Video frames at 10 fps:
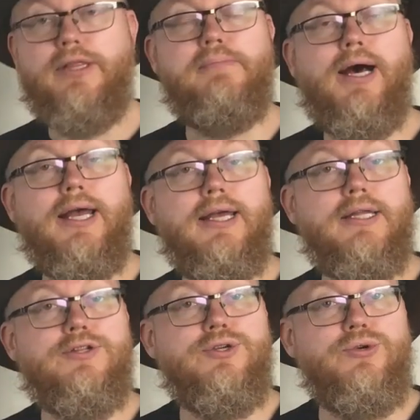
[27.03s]
my
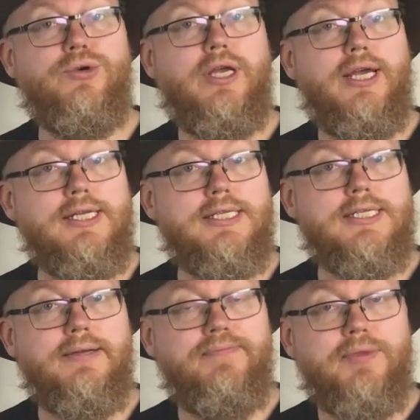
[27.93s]
two
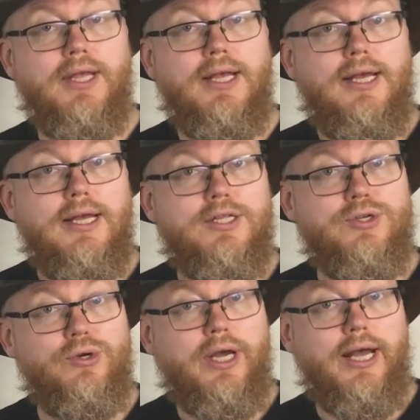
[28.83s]
kids
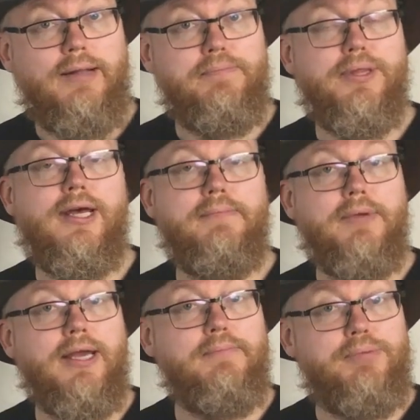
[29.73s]
to help them
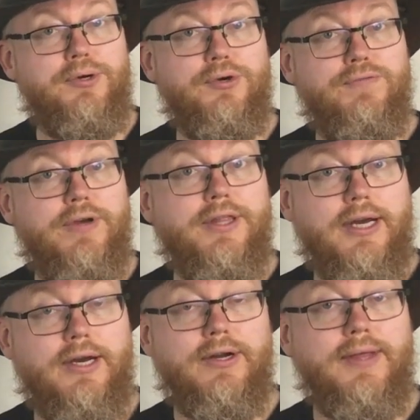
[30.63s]
improve
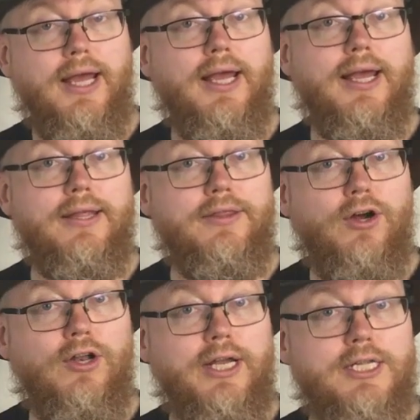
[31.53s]
their
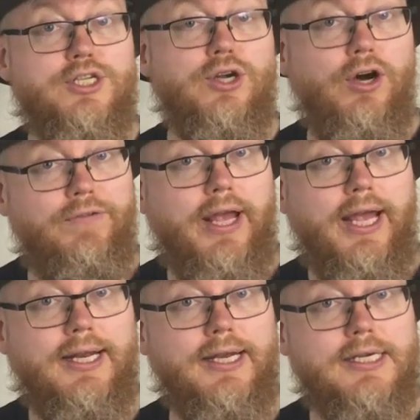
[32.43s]
knowledge of
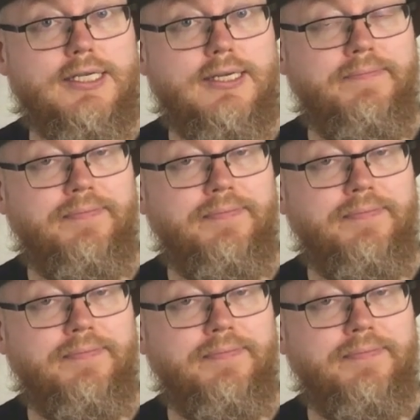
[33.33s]
English.